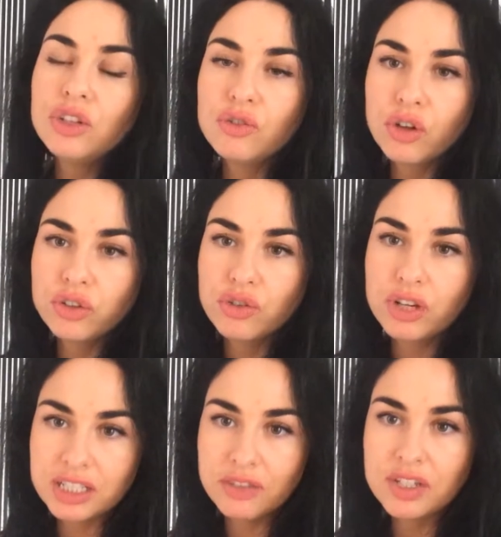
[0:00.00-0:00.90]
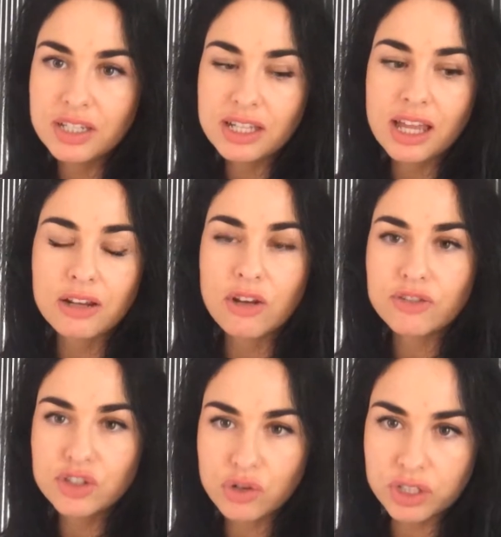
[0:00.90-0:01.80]
You've got your activities then
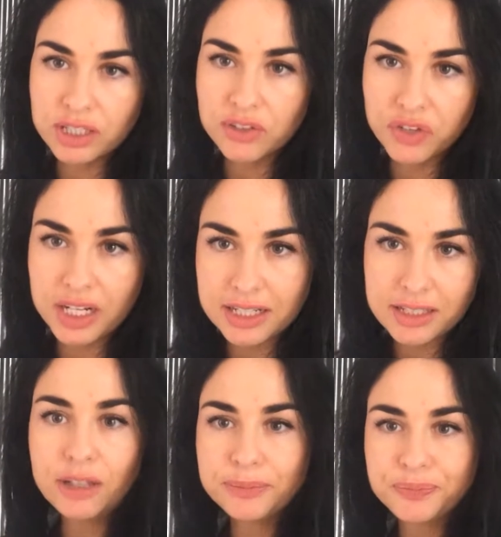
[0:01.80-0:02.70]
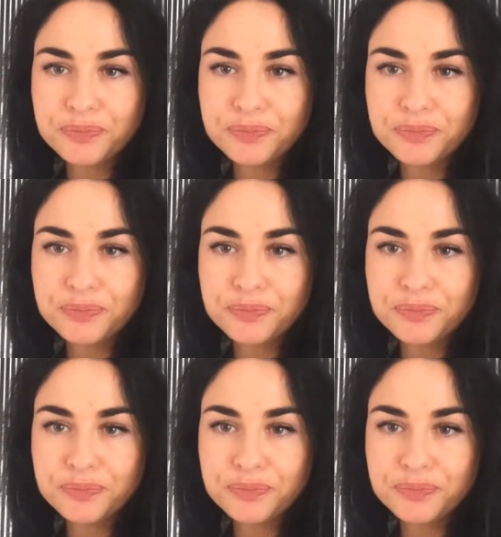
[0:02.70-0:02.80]
of sorting the feelings out.